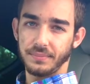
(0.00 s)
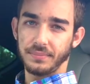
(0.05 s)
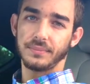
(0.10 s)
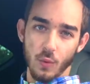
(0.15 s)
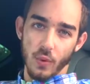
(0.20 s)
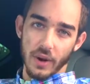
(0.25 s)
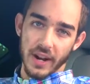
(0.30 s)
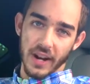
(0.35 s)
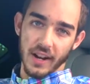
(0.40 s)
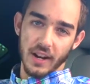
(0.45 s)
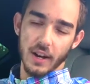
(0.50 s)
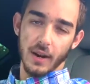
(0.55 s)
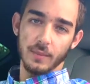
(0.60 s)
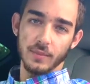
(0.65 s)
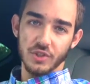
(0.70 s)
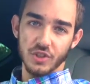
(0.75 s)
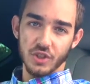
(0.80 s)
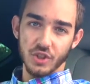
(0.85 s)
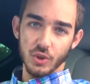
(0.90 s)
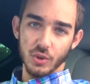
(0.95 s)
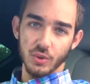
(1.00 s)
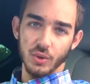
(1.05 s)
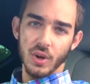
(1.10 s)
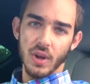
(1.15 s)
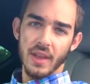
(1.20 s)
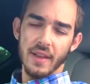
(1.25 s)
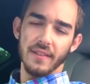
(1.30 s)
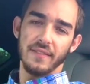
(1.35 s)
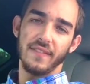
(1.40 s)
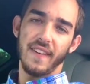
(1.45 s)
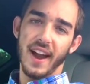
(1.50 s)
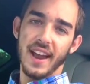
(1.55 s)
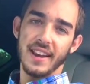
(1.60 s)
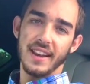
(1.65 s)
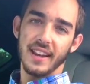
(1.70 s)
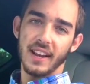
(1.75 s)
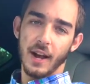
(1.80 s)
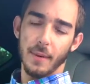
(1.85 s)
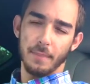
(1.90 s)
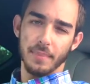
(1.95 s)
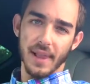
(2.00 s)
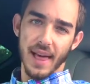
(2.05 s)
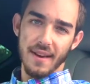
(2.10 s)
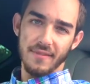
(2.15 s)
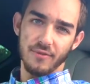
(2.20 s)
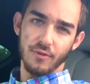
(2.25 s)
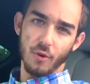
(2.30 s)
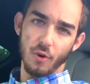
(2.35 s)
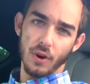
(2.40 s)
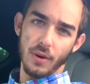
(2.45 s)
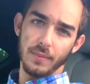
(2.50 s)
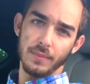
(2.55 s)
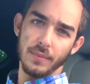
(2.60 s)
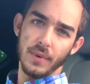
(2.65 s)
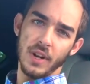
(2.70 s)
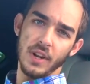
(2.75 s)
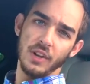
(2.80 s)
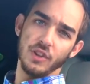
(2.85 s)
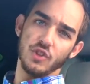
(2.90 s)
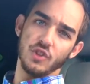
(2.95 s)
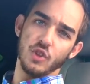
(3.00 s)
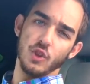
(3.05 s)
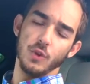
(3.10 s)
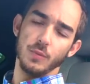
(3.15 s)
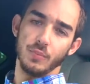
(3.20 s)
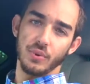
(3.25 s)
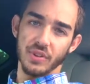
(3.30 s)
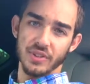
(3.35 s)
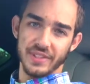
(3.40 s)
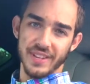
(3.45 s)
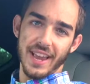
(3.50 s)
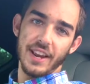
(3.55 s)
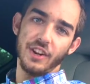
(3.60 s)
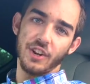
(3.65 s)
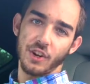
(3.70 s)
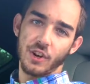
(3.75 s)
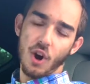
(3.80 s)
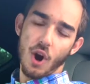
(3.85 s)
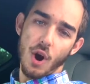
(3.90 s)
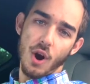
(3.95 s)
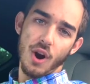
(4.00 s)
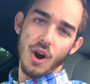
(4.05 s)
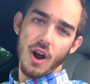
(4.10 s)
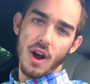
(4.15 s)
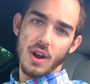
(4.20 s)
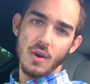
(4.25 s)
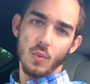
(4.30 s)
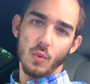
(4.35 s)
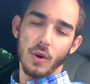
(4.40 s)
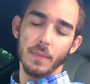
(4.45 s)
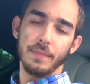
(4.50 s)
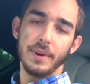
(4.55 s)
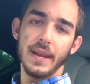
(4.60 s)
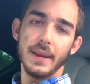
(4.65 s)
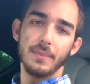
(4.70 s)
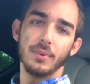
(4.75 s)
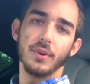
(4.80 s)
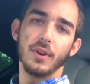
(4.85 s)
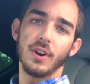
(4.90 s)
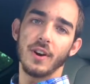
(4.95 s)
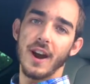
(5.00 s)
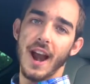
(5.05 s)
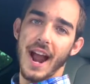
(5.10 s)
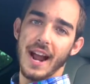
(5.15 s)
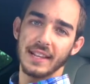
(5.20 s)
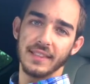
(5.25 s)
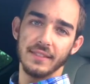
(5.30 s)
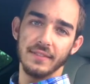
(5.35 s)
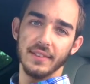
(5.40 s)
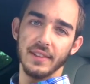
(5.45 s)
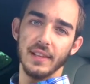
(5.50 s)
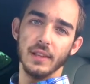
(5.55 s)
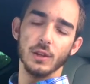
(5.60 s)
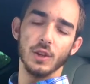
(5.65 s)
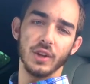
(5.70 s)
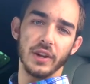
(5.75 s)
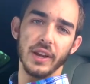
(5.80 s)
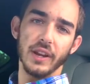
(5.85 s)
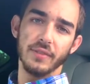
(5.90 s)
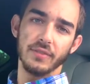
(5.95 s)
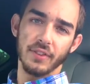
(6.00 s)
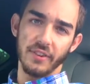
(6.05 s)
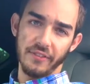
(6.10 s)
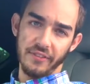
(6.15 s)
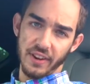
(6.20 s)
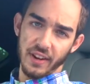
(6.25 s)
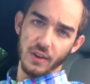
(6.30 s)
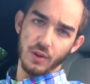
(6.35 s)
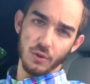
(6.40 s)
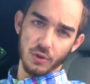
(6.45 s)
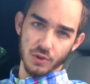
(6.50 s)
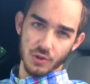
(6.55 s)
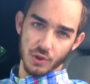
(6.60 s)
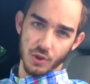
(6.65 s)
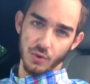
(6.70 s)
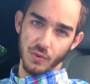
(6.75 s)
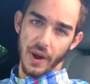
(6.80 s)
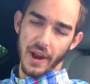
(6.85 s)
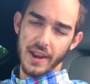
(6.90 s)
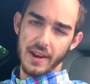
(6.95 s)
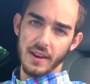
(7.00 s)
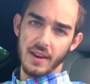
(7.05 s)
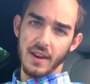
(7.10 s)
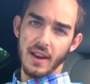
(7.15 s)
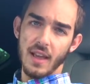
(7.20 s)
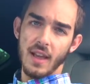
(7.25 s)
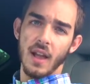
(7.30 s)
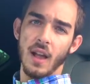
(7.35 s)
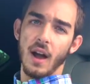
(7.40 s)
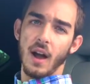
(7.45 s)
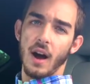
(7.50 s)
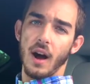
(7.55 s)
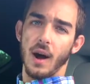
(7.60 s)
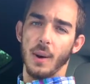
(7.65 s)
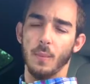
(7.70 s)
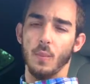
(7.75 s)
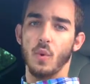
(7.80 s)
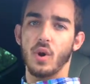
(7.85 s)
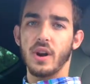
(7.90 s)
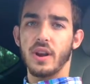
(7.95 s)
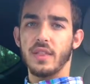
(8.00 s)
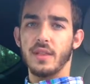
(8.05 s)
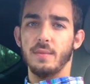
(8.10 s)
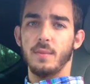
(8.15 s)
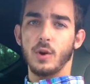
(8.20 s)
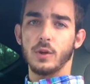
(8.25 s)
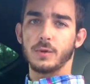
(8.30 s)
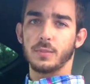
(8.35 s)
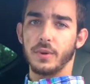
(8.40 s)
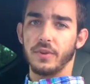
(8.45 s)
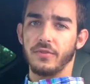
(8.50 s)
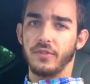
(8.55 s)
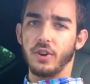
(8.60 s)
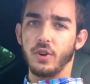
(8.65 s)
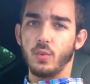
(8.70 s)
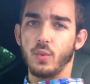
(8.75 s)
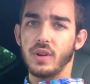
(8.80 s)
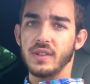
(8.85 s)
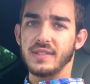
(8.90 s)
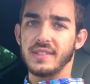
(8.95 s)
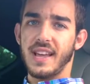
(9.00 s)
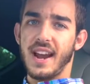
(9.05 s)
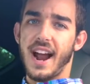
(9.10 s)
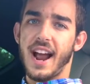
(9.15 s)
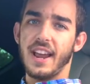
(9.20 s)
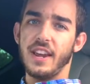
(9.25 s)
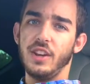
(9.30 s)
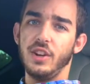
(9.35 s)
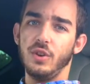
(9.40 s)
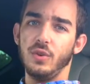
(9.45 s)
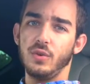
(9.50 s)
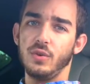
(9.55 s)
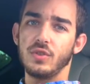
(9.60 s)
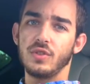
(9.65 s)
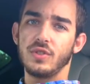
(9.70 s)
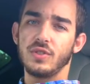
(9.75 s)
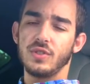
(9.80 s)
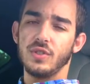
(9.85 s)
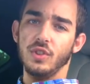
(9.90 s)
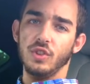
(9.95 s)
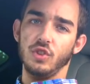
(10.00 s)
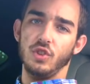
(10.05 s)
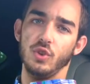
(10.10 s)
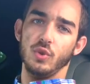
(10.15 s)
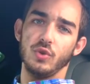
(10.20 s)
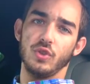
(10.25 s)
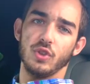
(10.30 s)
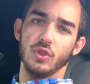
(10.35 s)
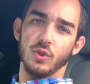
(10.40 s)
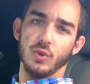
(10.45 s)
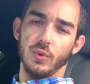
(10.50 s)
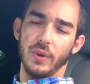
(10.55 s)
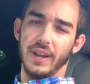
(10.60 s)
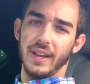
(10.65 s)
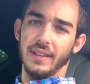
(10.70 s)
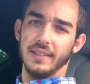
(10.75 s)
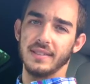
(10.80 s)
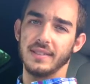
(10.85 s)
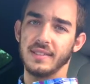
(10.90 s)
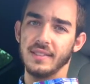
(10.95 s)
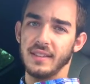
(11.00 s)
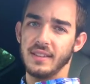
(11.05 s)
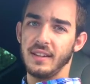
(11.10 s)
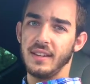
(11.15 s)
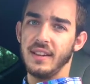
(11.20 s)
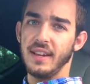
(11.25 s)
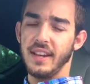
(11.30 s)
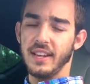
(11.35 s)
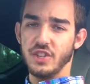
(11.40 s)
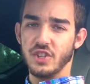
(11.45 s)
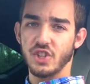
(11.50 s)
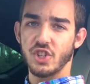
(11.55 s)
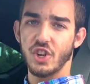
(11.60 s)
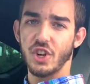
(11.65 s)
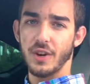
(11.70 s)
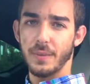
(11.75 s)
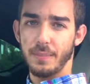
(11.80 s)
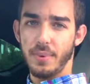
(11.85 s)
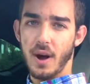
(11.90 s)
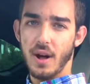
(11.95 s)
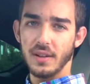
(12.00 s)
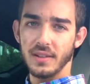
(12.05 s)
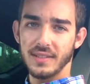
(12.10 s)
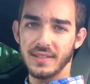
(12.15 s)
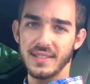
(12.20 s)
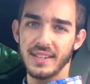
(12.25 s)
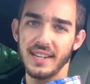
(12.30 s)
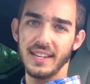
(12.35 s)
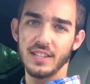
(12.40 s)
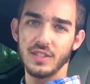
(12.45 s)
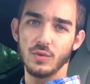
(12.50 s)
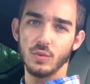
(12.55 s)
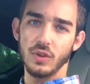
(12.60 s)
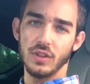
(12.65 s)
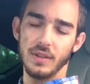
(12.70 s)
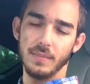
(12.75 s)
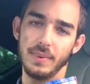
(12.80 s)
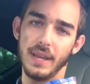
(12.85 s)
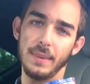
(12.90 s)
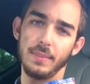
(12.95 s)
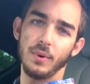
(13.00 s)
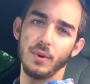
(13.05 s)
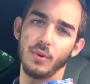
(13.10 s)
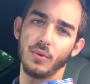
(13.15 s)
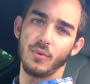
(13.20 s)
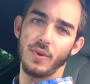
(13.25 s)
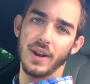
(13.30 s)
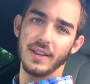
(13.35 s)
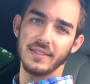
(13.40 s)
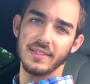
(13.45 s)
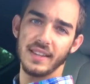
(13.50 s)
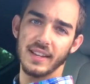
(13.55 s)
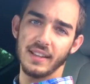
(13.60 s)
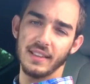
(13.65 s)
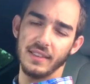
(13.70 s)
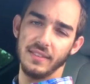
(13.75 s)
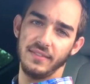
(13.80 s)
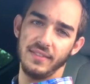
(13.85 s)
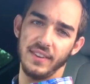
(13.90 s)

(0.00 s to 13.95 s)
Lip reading: When it comes to finding a platform to present your car on where people are actively looking for vehicles to rent, one of the most preferred ones that I use due to its insured policies with the people renting the